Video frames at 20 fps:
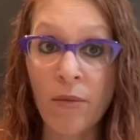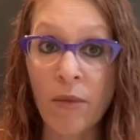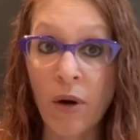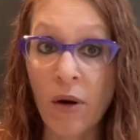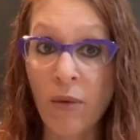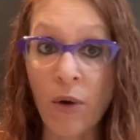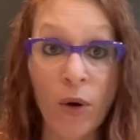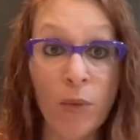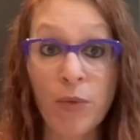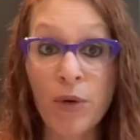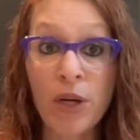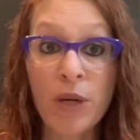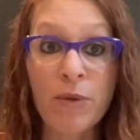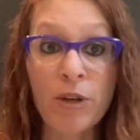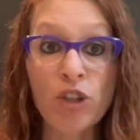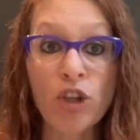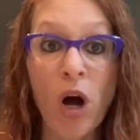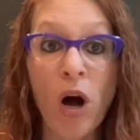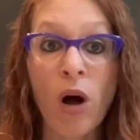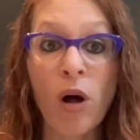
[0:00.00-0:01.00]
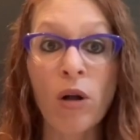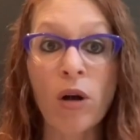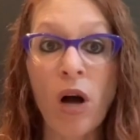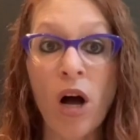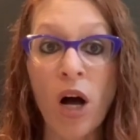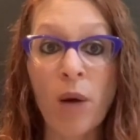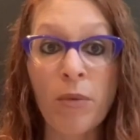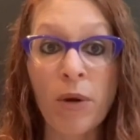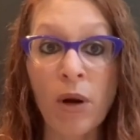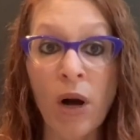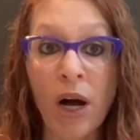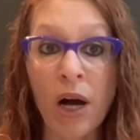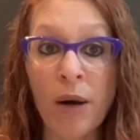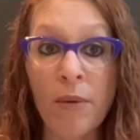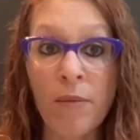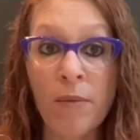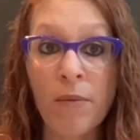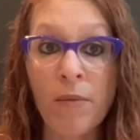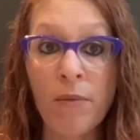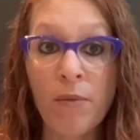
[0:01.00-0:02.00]
or pretty much all
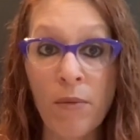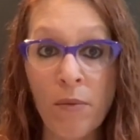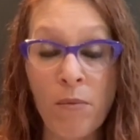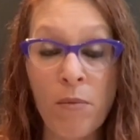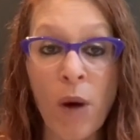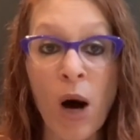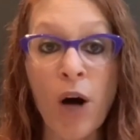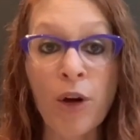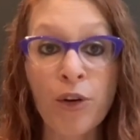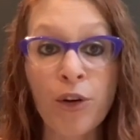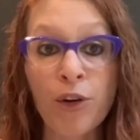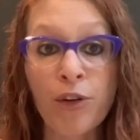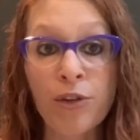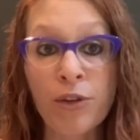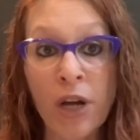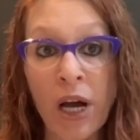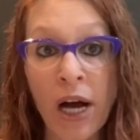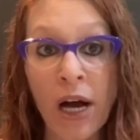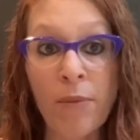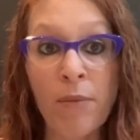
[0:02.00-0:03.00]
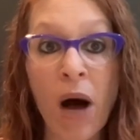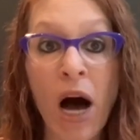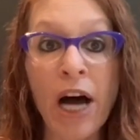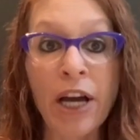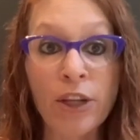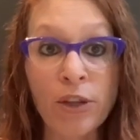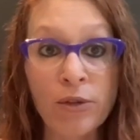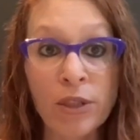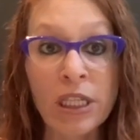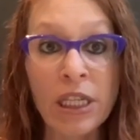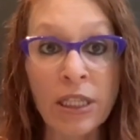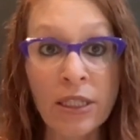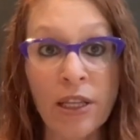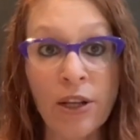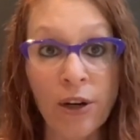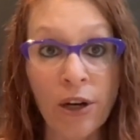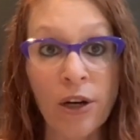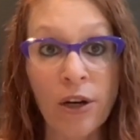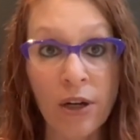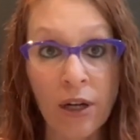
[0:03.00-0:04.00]
modern IUDs
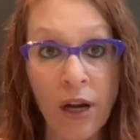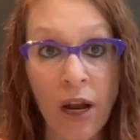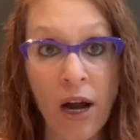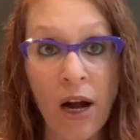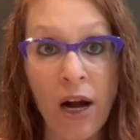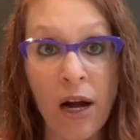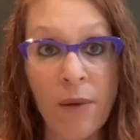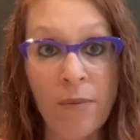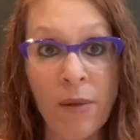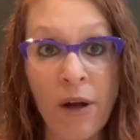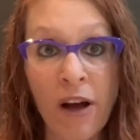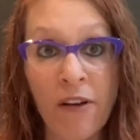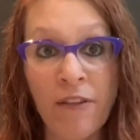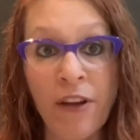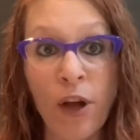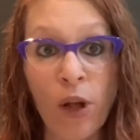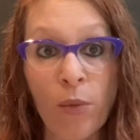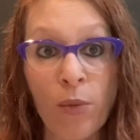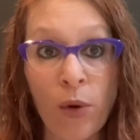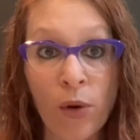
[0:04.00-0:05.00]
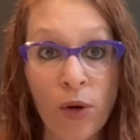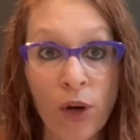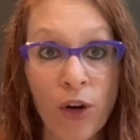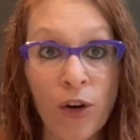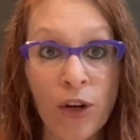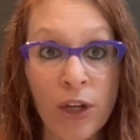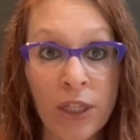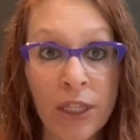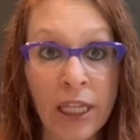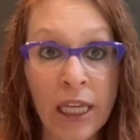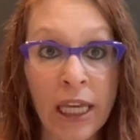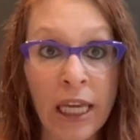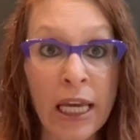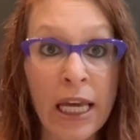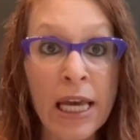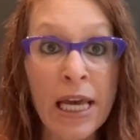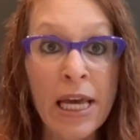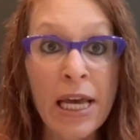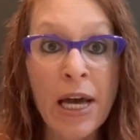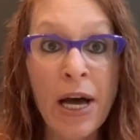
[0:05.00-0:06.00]
that are available
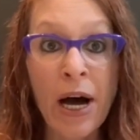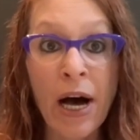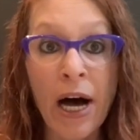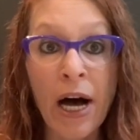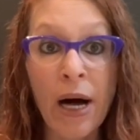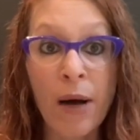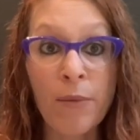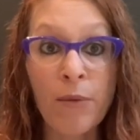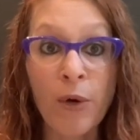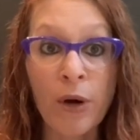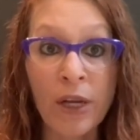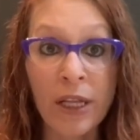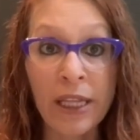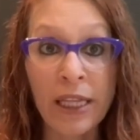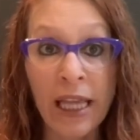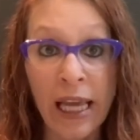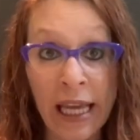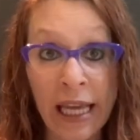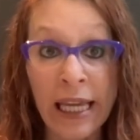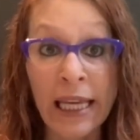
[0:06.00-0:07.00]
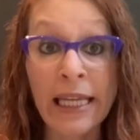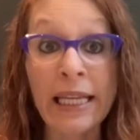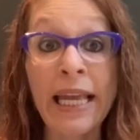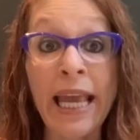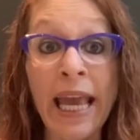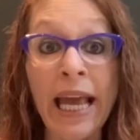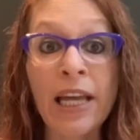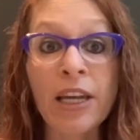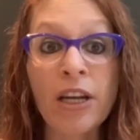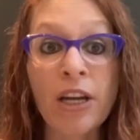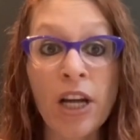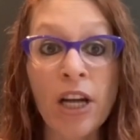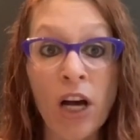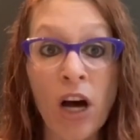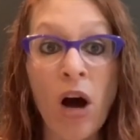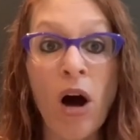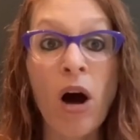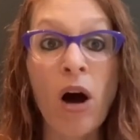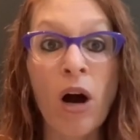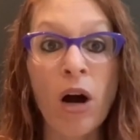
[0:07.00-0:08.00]
currently or in
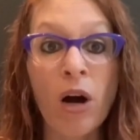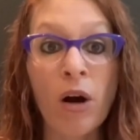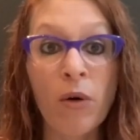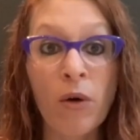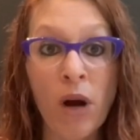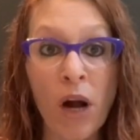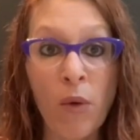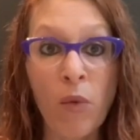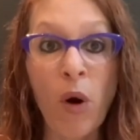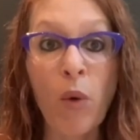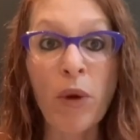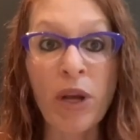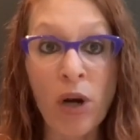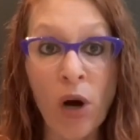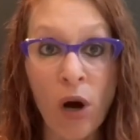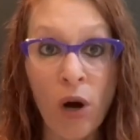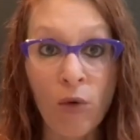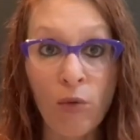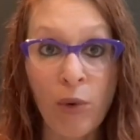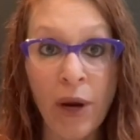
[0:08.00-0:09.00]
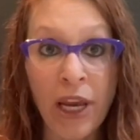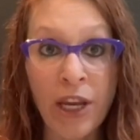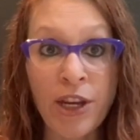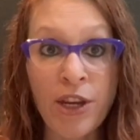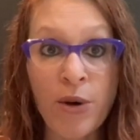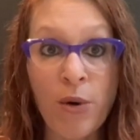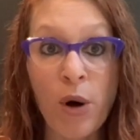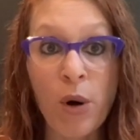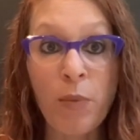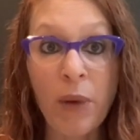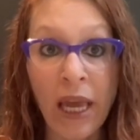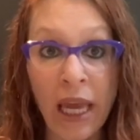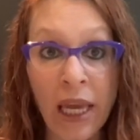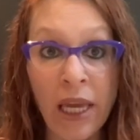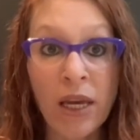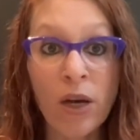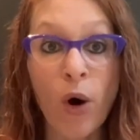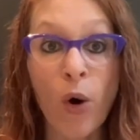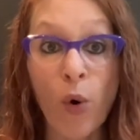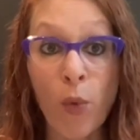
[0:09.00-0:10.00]
Canada are what we call radio
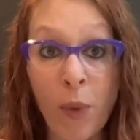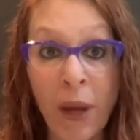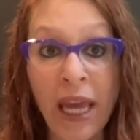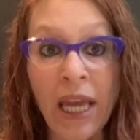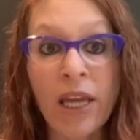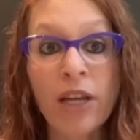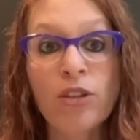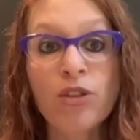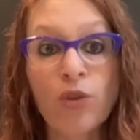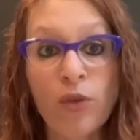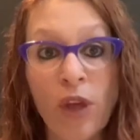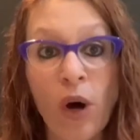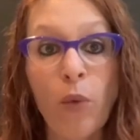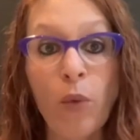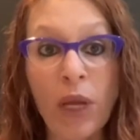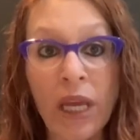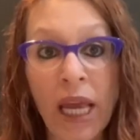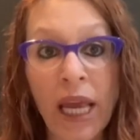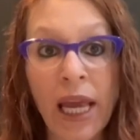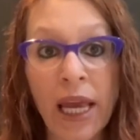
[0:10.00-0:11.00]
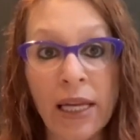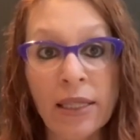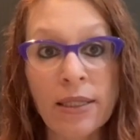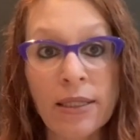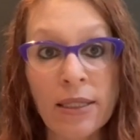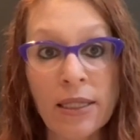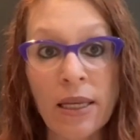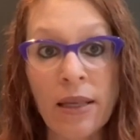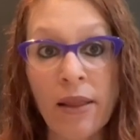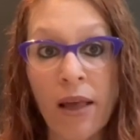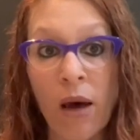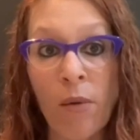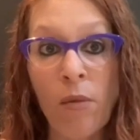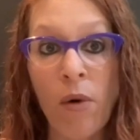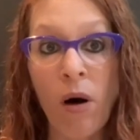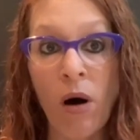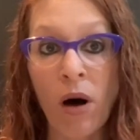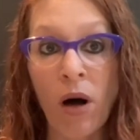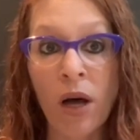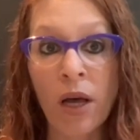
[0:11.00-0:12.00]
opaque, so that we can see them
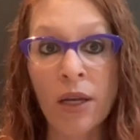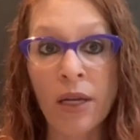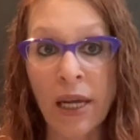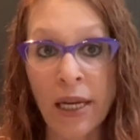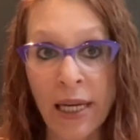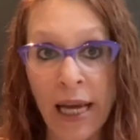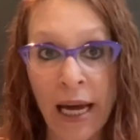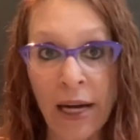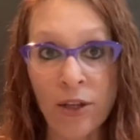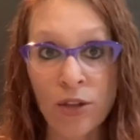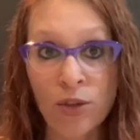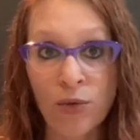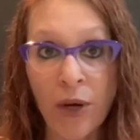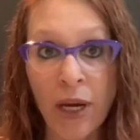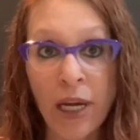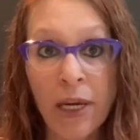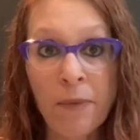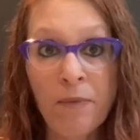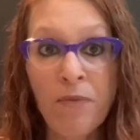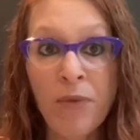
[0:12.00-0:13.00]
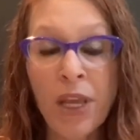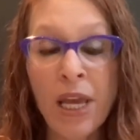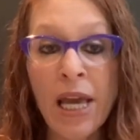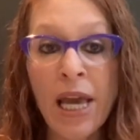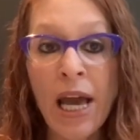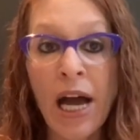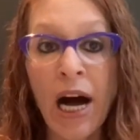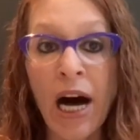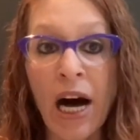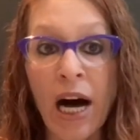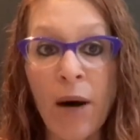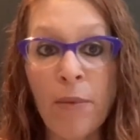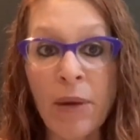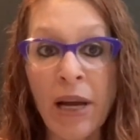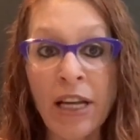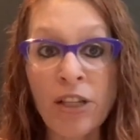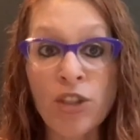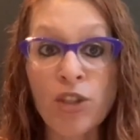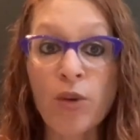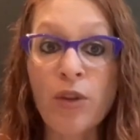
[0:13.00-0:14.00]
on an x-ray.
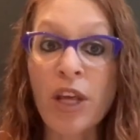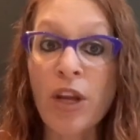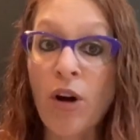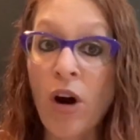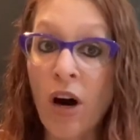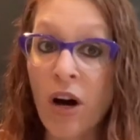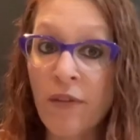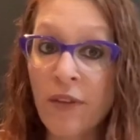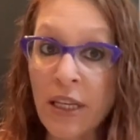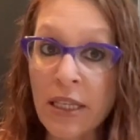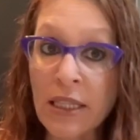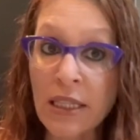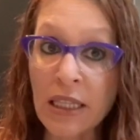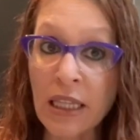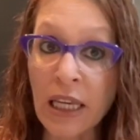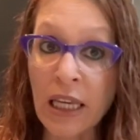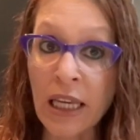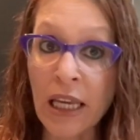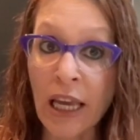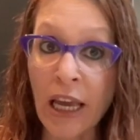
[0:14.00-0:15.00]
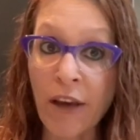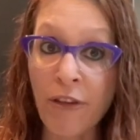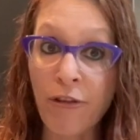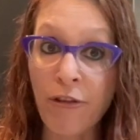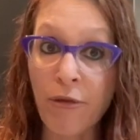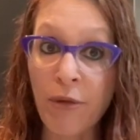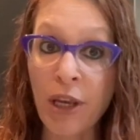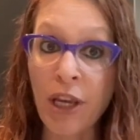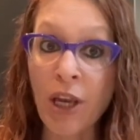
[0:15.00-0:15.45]
And so then obviously if we